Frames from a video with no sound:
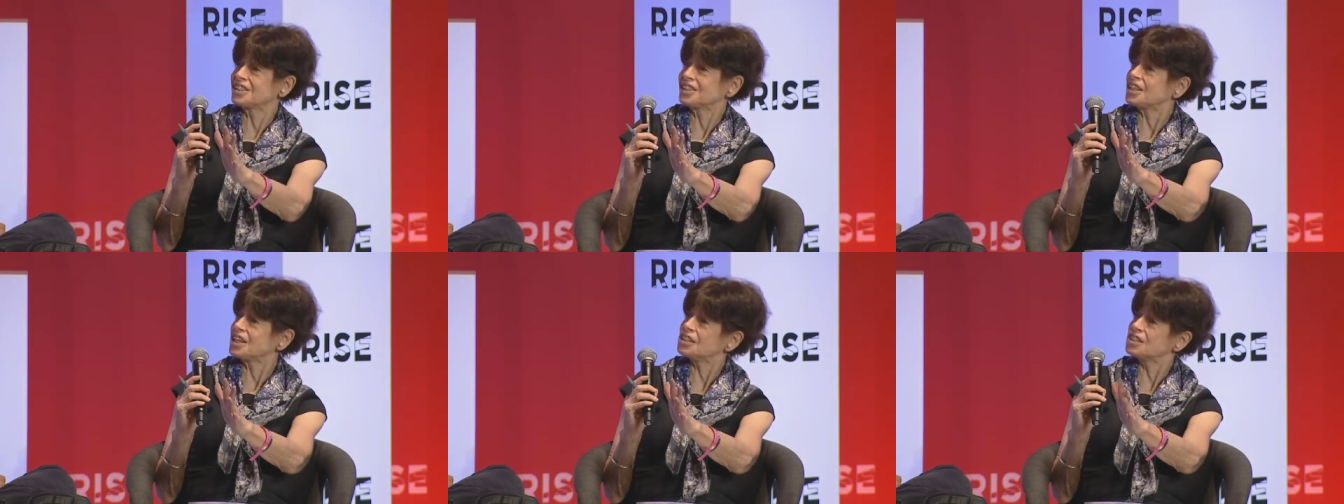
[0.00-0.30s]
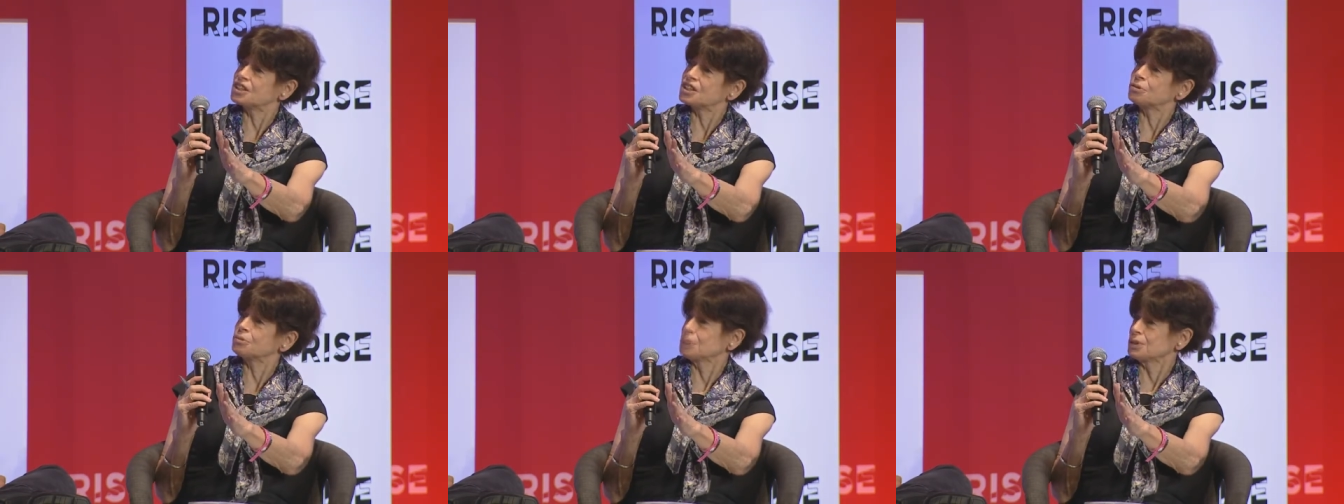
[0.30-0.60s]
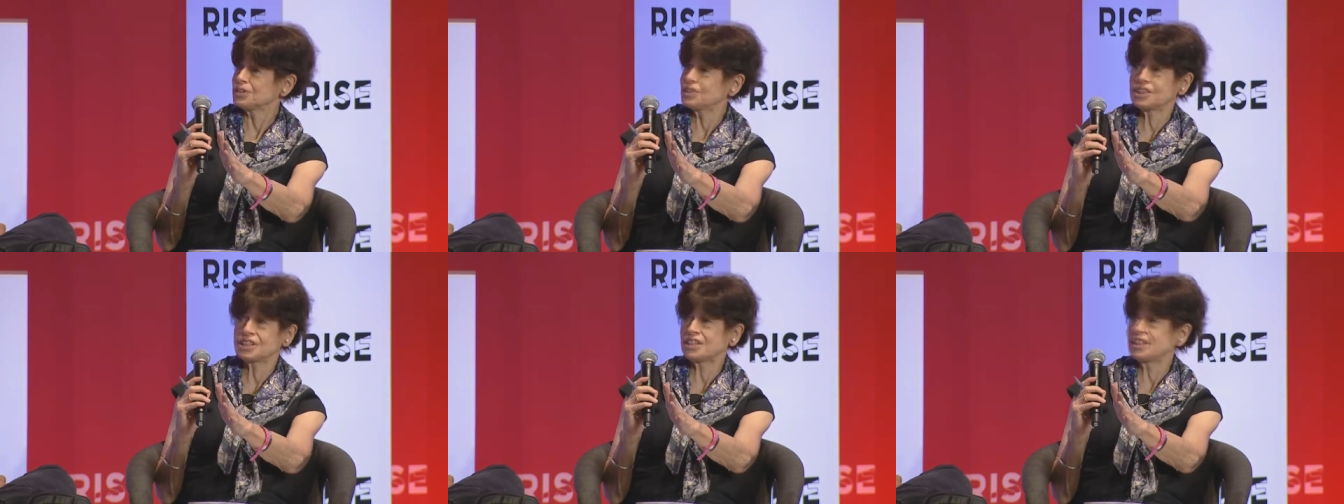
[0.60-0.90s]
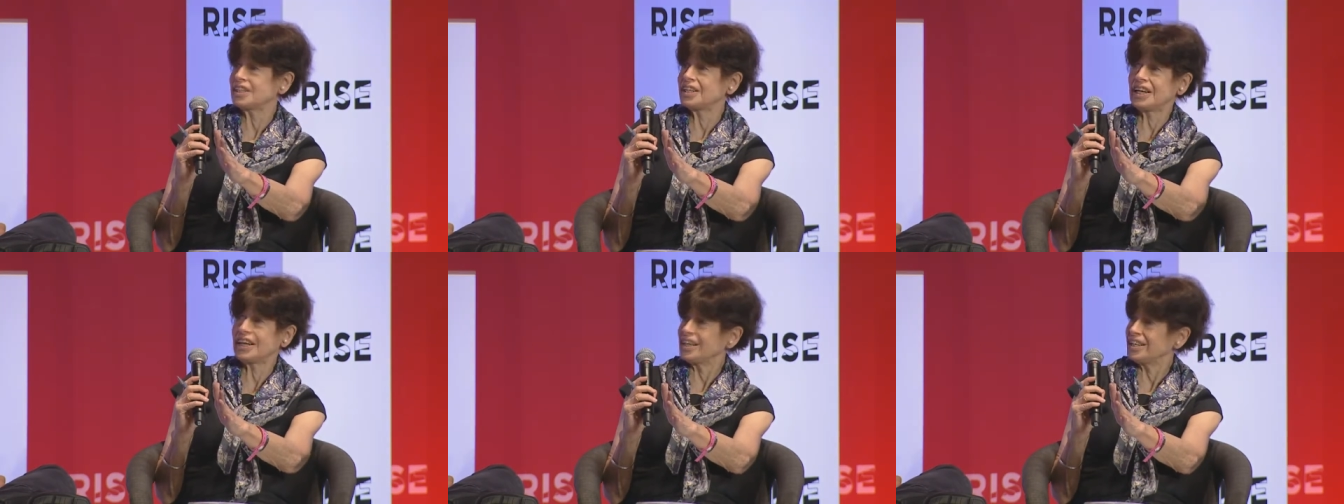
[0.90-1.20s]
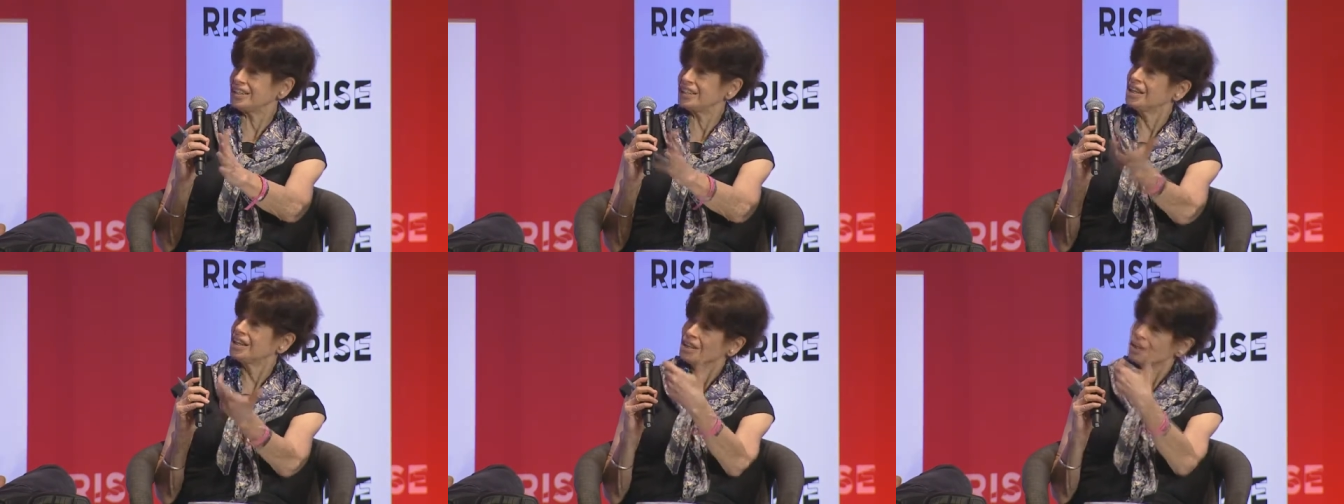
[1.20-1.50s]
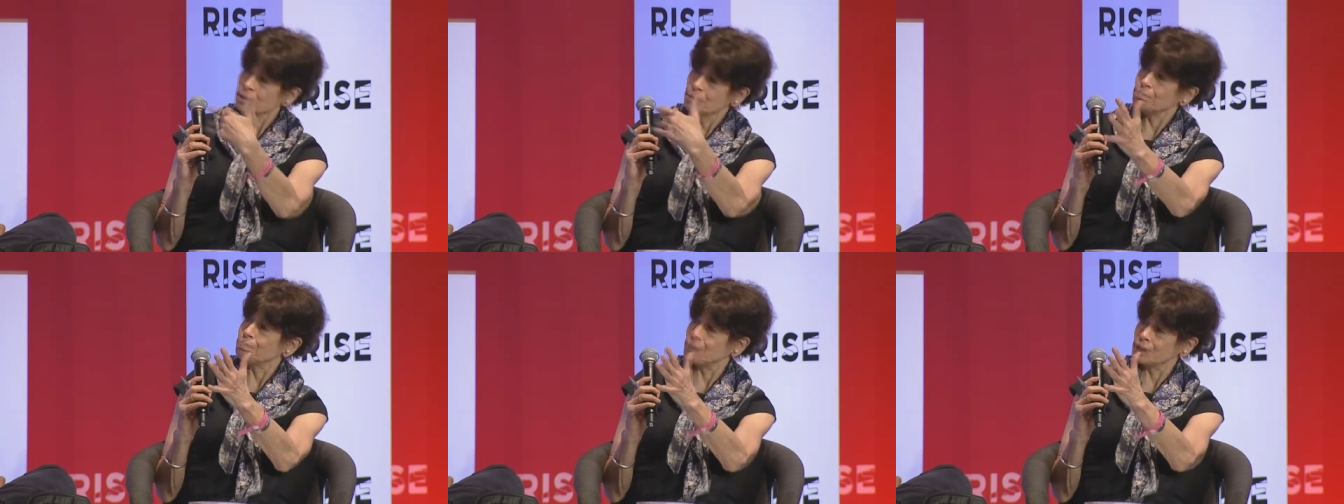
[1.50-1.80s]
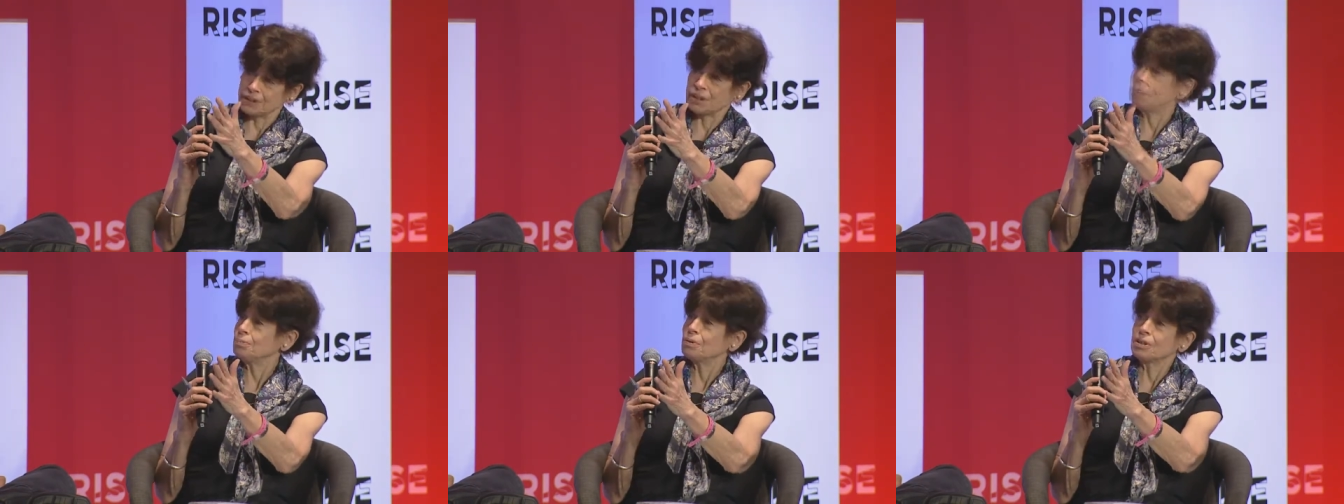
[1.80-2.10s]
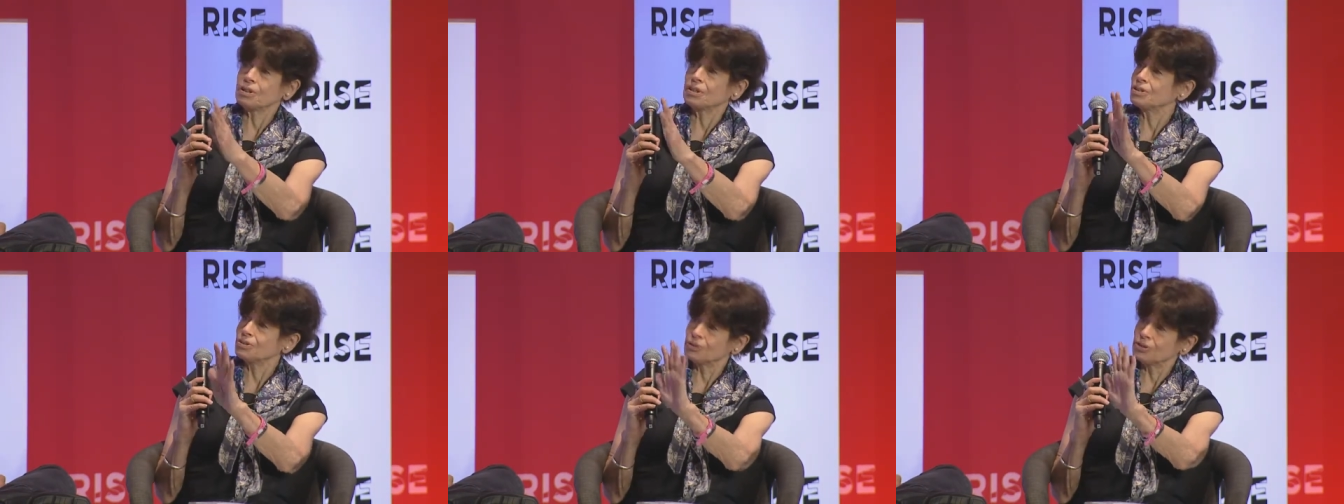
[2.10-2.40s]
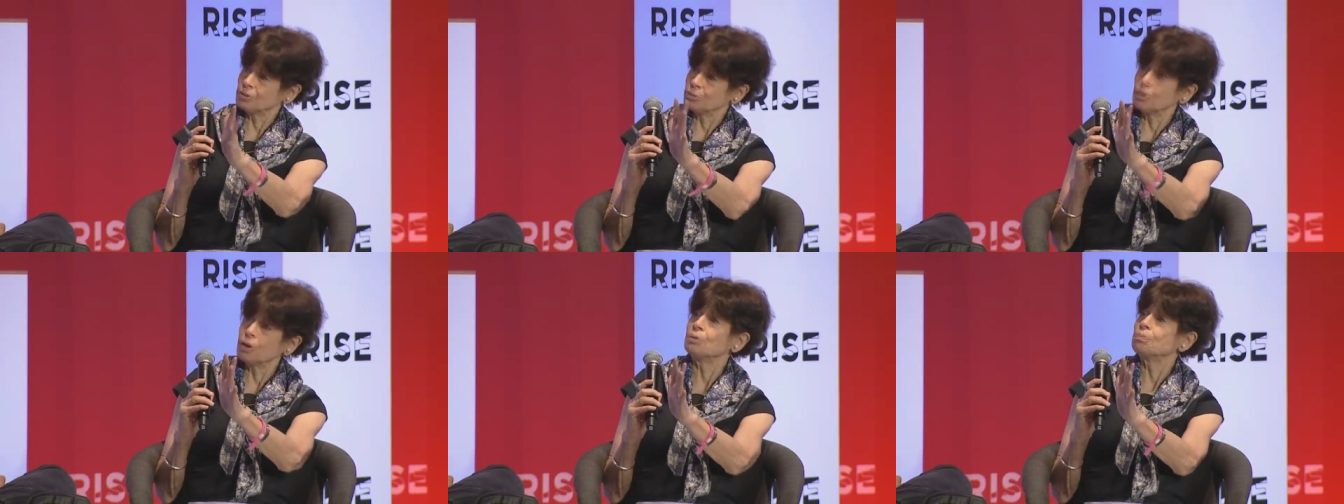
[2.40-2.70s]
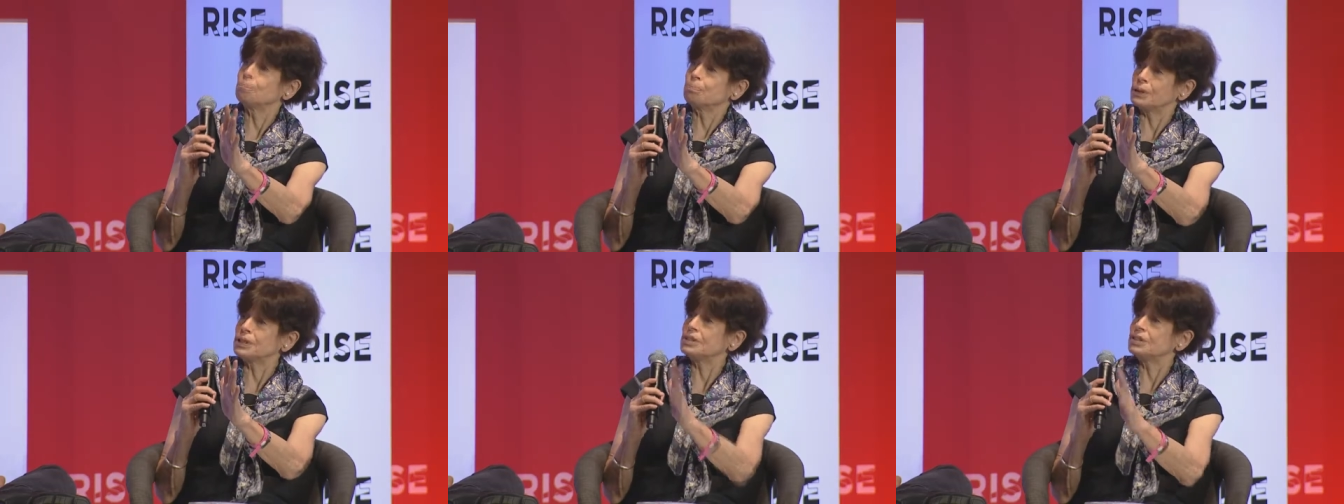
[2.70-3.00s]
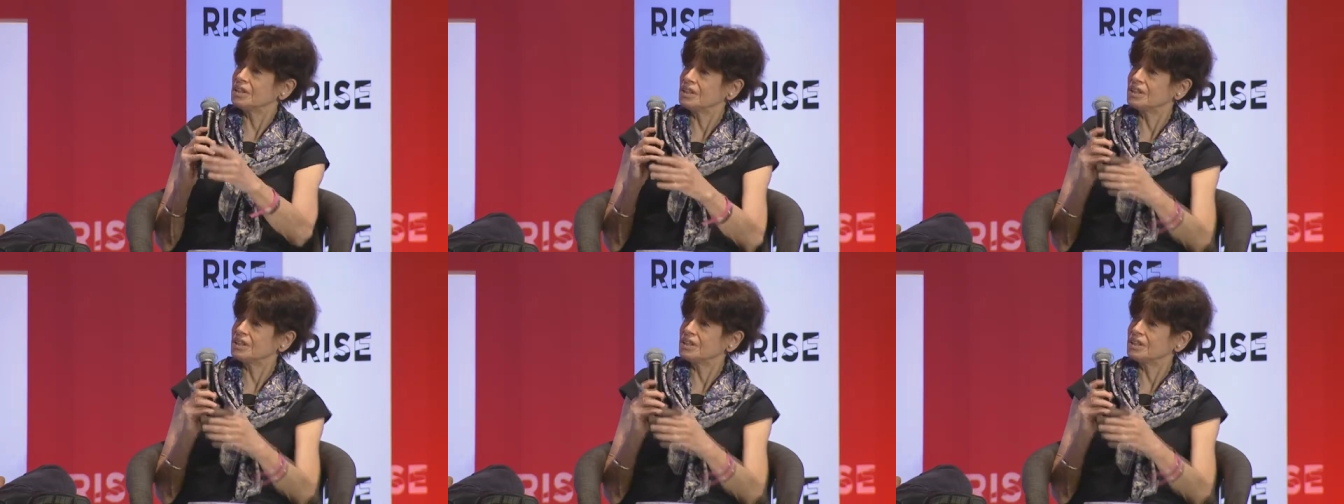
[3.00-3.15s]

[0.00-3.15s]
customers today, but tomorrow you won't be.